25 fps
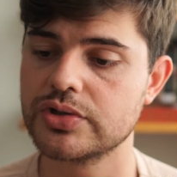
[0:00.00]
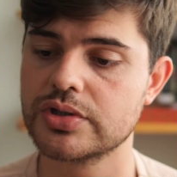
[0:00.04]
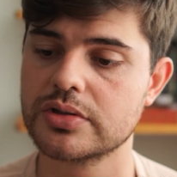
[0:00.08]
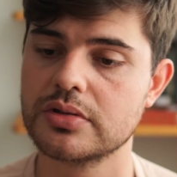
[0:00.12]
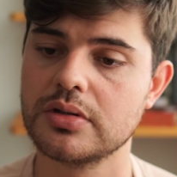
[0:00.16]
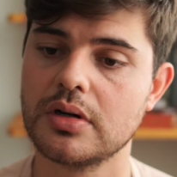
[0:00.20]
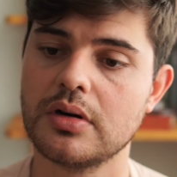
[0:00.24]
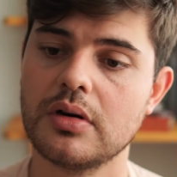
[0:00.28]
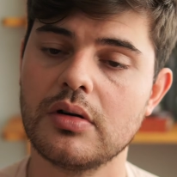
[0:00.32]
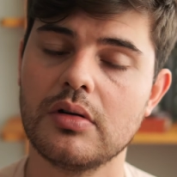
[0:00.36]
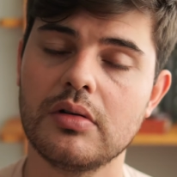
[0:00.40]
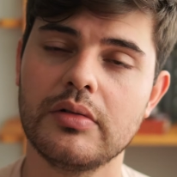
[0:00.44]

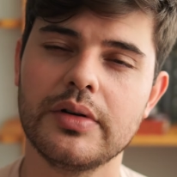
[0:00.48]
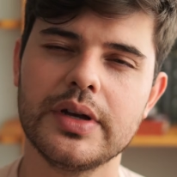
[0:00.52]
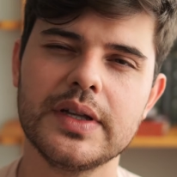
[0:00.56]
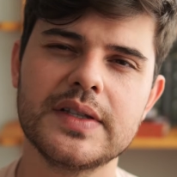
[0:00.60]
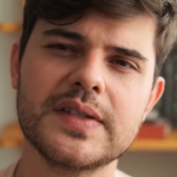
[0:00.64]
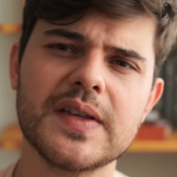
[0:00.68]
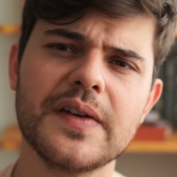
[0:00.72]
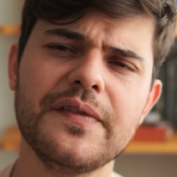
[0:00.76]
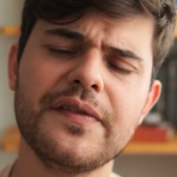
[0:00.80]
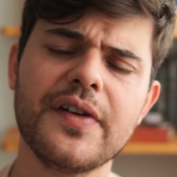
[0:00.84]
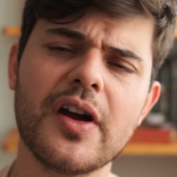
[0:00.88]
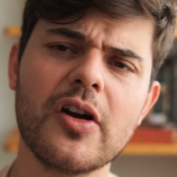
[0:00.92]
So
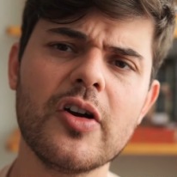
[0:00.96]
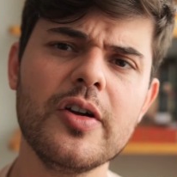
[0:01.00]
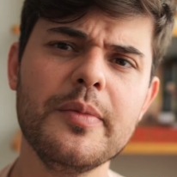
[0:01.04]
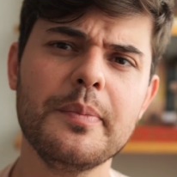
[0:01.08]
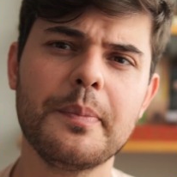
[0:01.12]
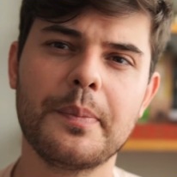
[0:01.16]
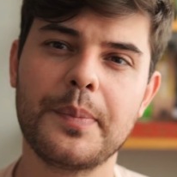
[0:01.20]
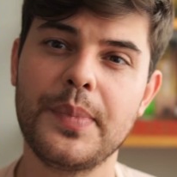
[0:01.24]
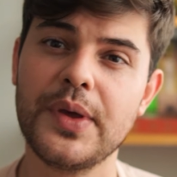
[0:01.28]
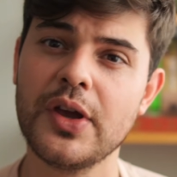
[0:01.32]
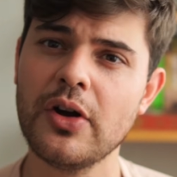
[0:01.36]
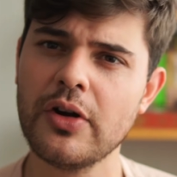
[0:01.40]
it's a very
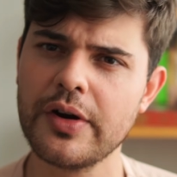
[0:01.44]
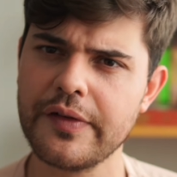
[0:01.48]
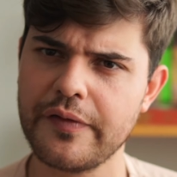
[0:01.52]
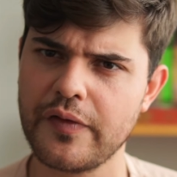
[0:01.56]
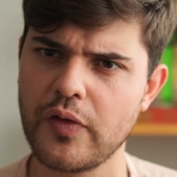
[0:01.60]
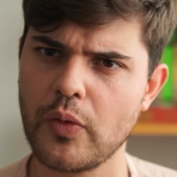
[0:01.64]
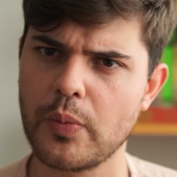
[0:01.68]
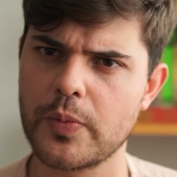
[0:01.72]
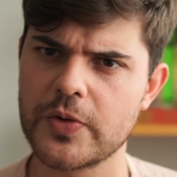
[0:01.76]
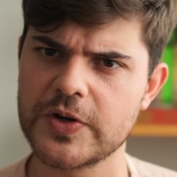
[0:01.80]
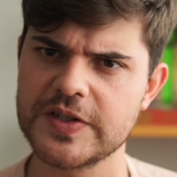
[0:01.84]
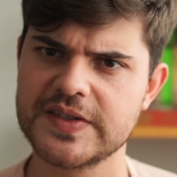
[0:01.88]

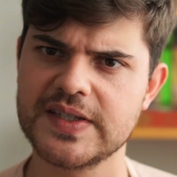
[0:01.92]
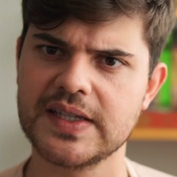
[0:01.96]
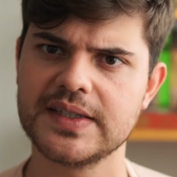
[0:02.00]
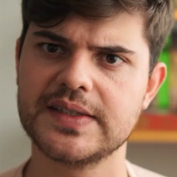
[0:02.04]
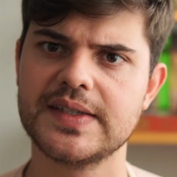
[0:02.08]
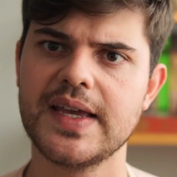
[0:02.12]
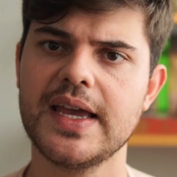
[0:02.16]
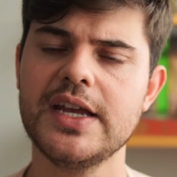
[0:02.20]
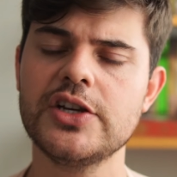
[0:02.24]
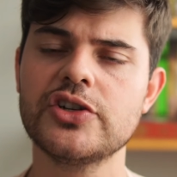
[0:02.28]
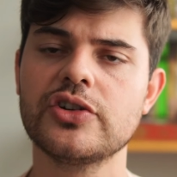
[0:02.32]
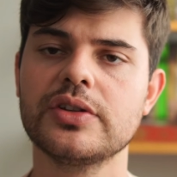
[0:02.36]
beautiful
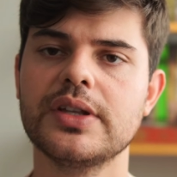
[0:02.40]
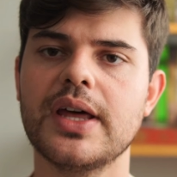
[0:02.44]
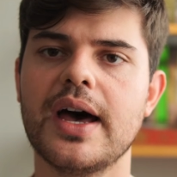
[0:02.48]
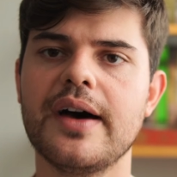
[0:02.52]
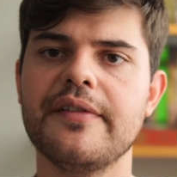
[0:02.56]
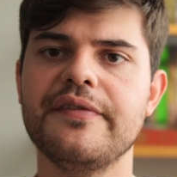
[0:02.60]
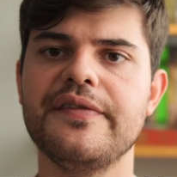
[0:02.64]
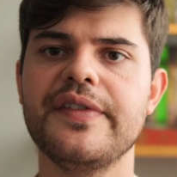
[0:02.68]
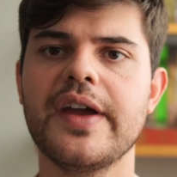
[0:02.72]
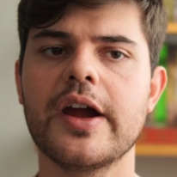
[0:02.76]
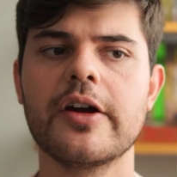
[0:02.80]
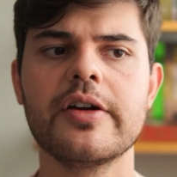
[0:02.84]
presentation,
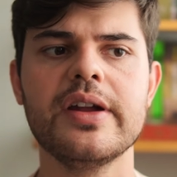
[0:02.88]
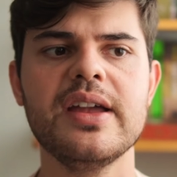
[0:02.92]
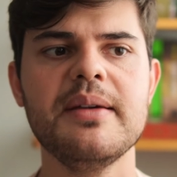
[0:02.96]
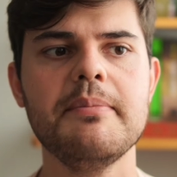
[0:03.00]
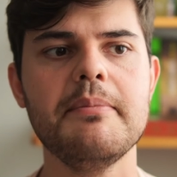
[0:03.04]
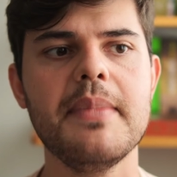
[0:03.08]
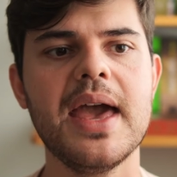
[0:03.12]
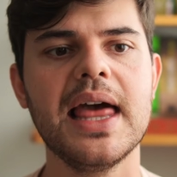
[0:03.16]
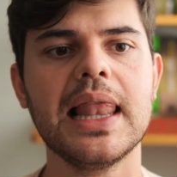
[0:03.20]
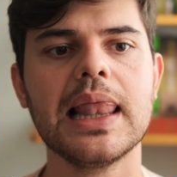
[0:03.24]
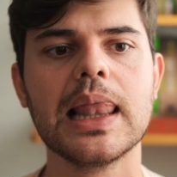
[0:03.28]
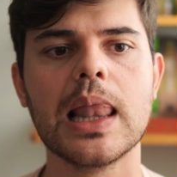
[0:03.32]
a very
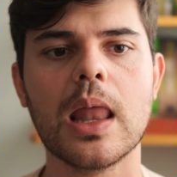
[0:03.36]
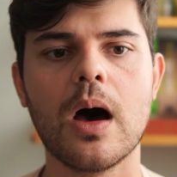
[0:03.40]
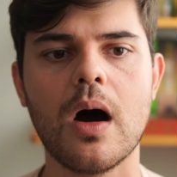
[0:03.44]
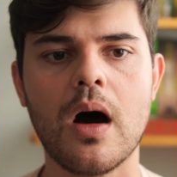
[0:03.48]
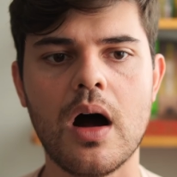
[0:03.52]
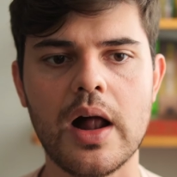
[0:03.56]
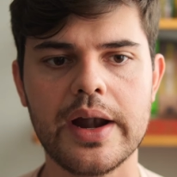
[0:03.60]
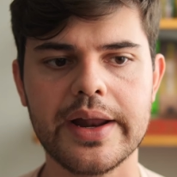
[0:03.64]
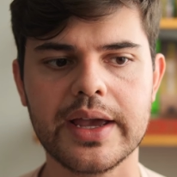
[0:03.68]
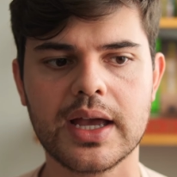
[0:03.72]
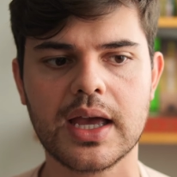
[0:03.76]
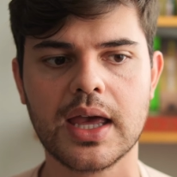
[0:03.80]

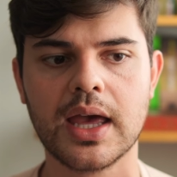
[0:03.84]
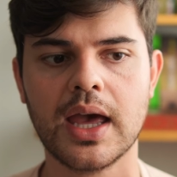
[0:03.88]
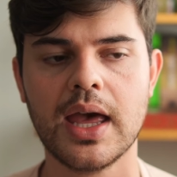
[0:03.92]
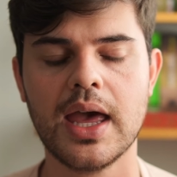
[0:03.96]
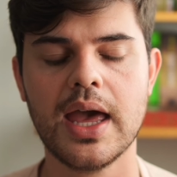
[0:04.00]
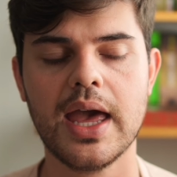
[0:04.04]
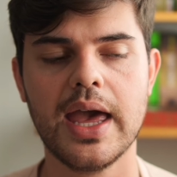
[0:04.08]
melodic